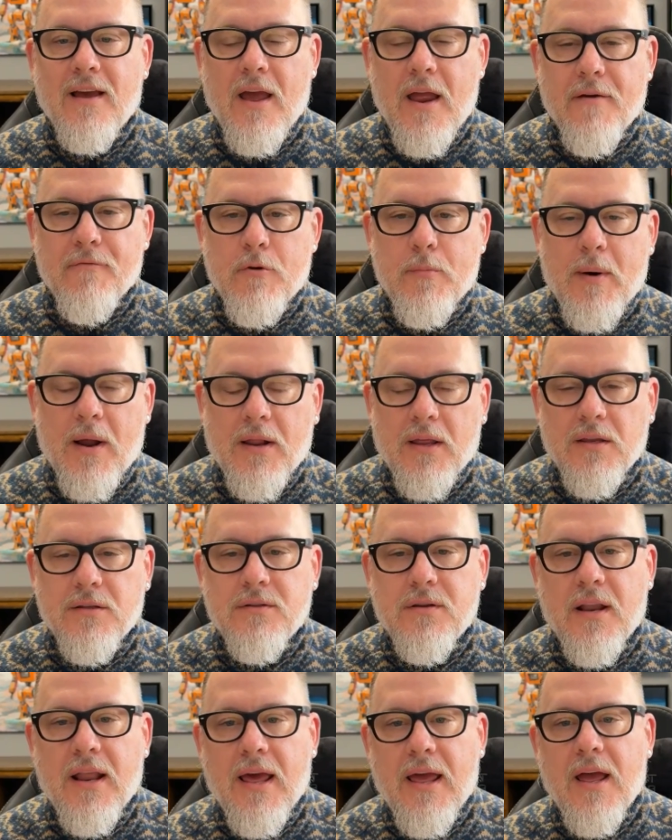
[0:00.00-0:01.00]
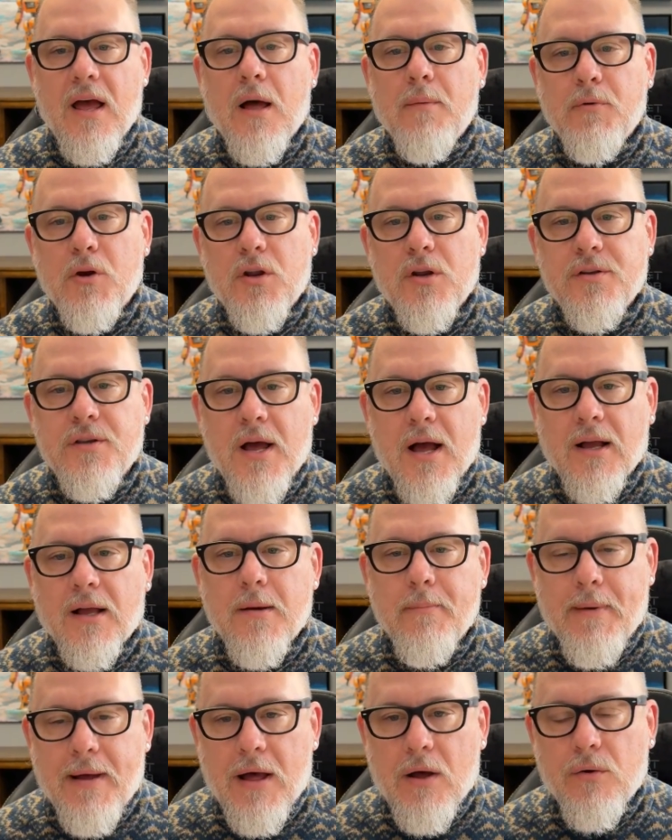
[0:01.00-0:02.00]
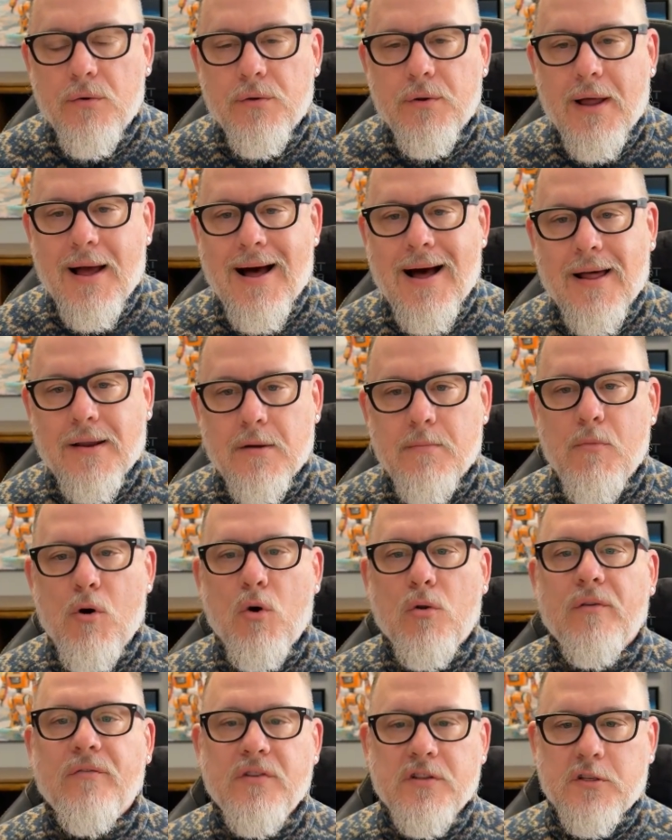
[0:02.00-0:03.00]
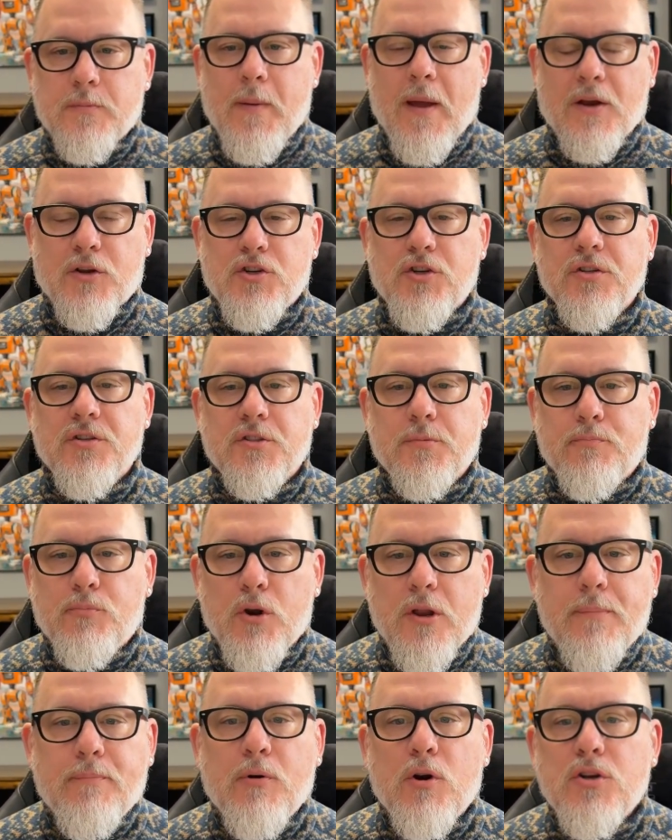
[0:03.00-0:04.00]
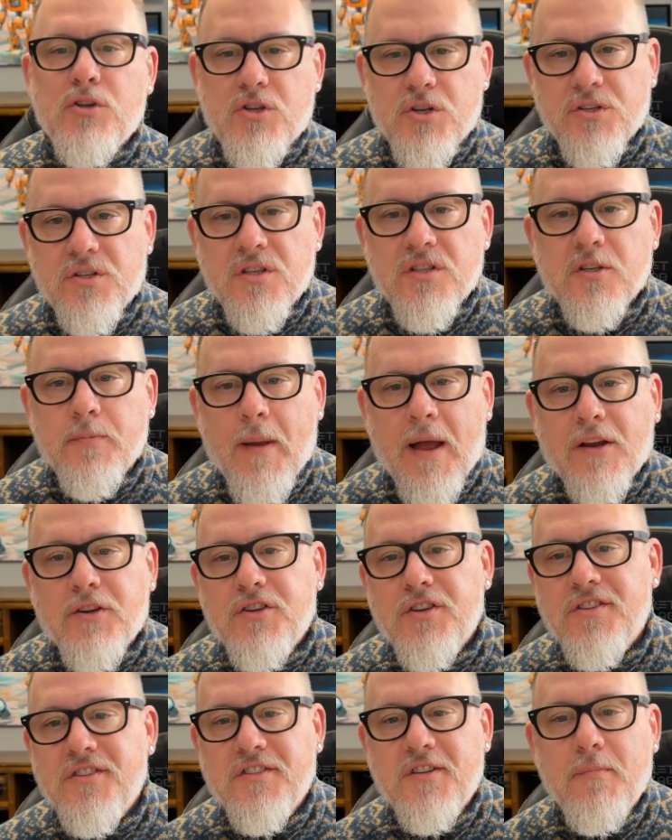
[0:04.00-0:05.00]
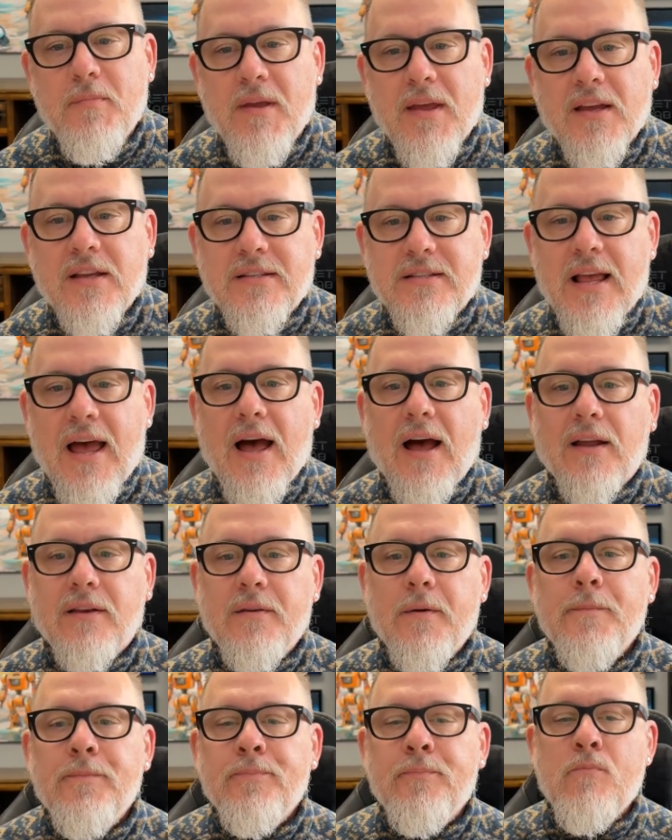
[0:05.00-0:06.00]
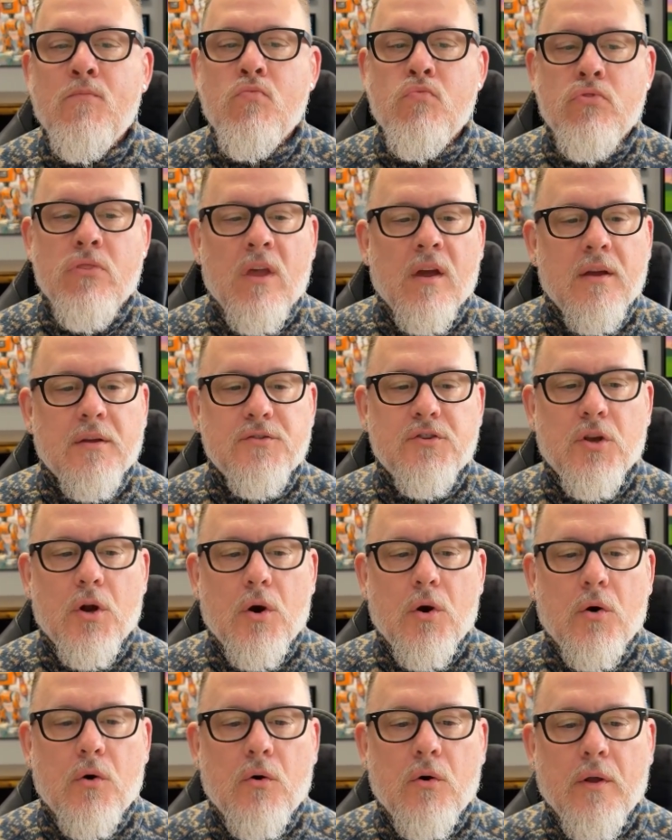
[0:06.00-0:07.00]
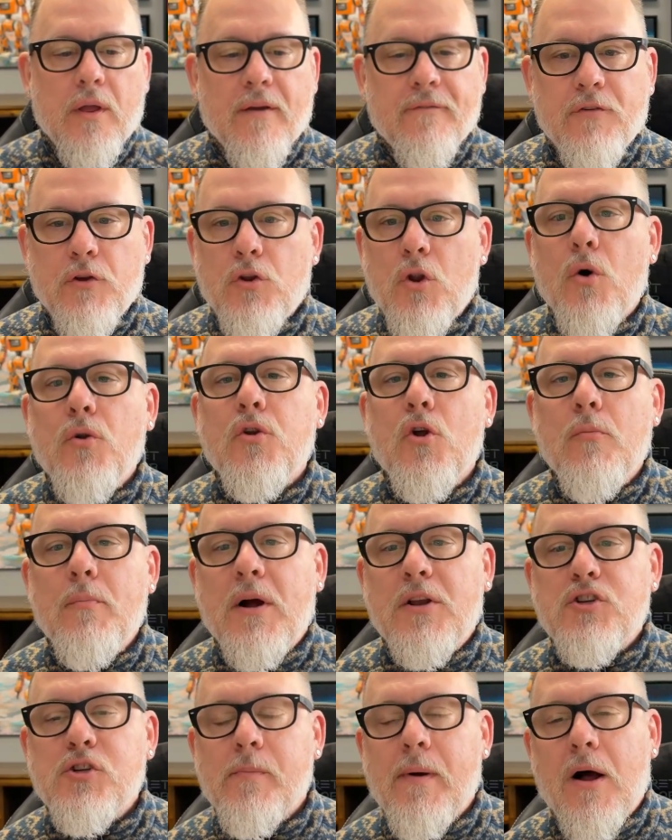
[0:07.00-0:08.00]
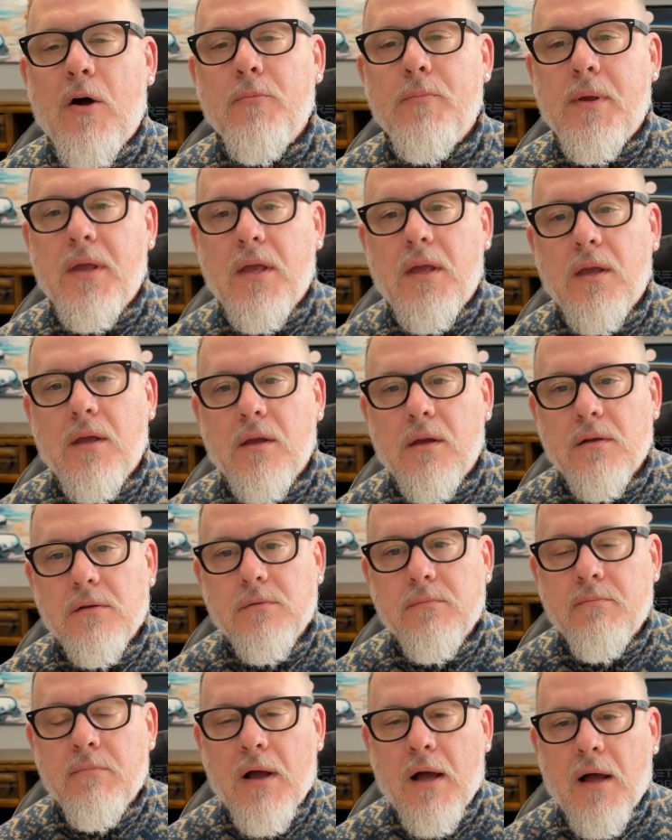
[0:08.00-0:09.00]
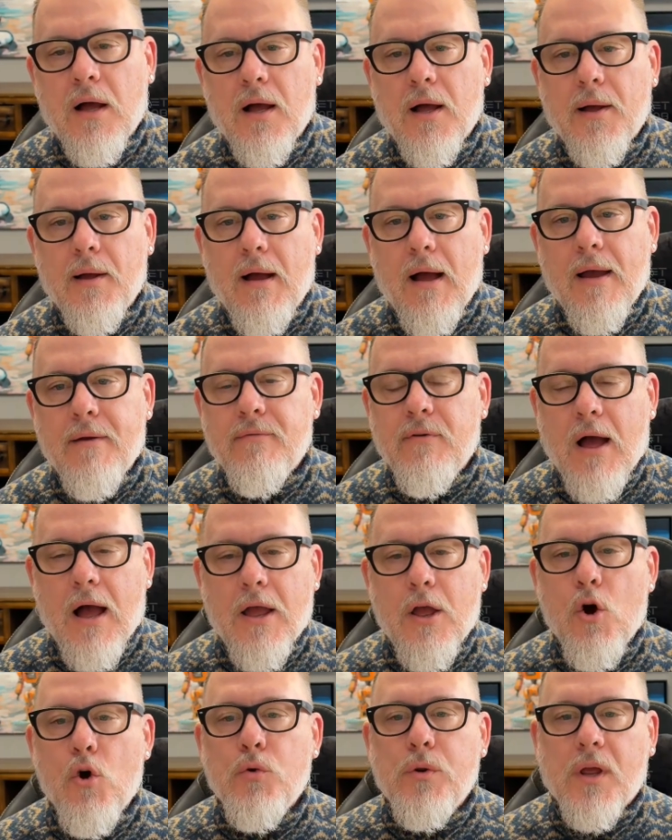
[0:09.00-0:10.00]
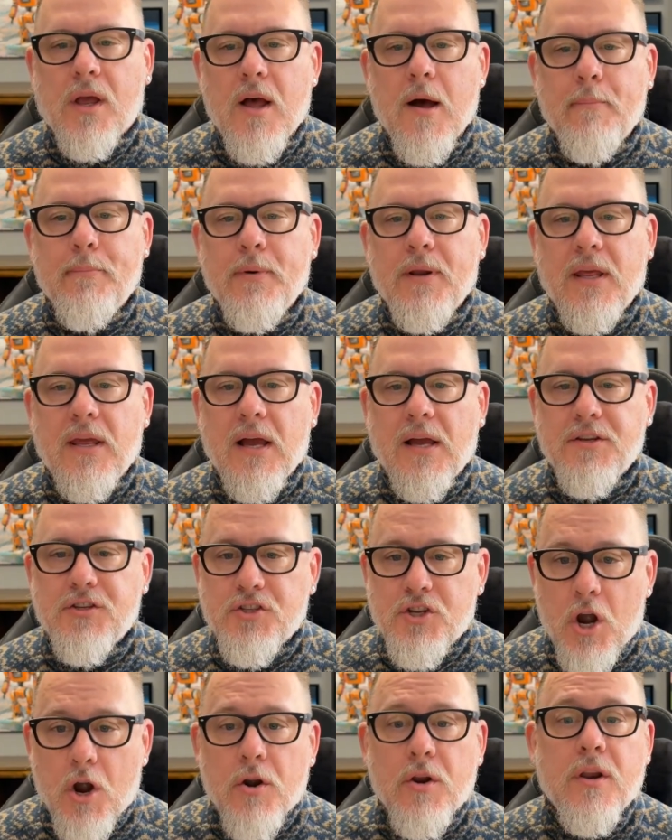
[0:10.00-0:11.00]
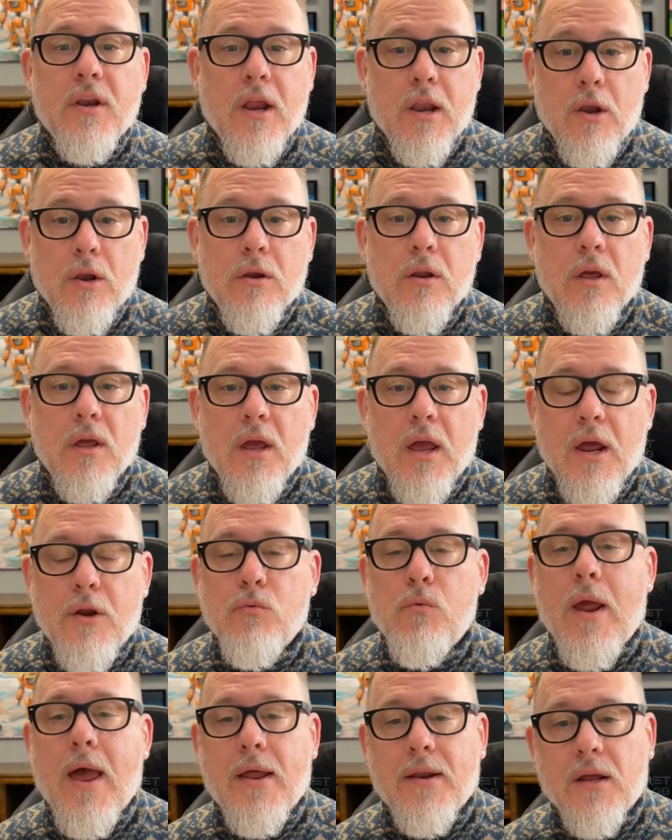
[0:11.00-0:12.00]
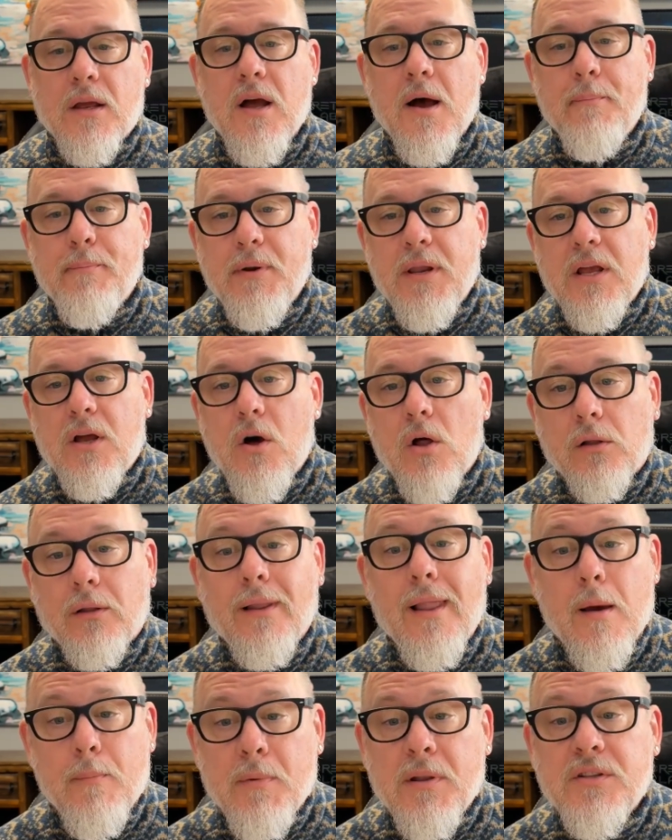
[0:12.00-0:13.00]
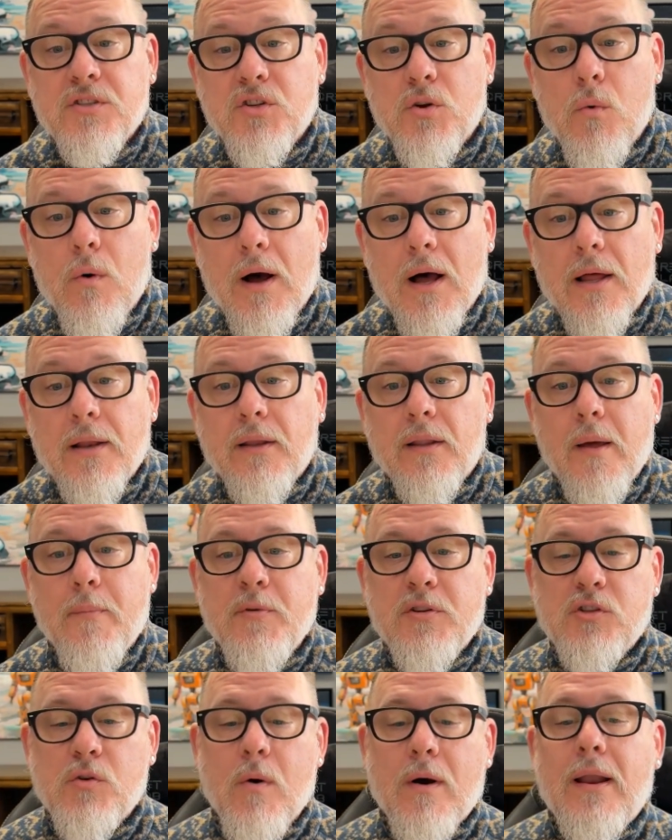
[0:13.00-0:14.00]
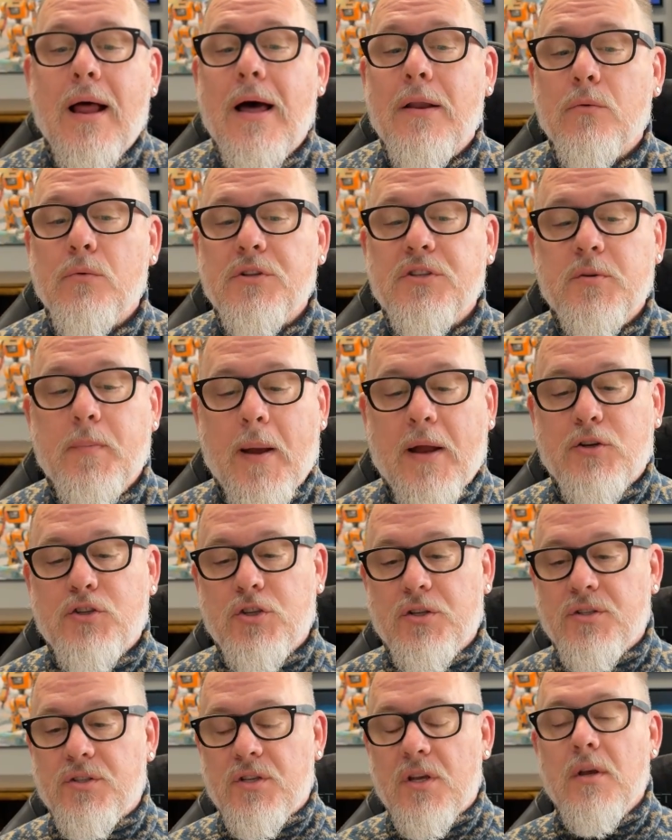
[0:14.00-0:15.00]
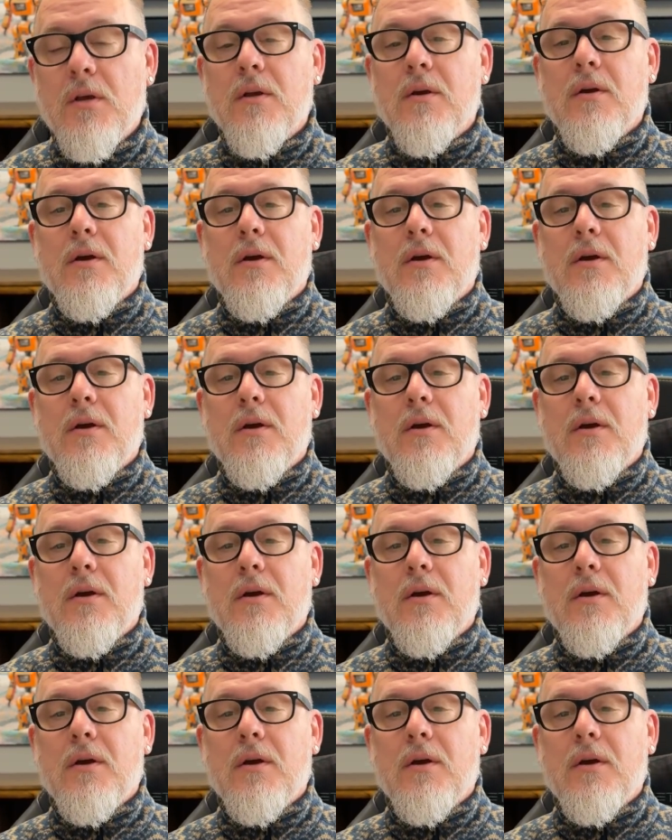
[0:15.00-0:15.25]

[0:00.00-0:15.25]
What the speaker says: Hey everybody, today I'm going to talk about automotive inspections, pre-purchase inspections to be exact. So if you don't know much about me, I owned a company. I started and ran a company called Lemon Squad Auto Inspections.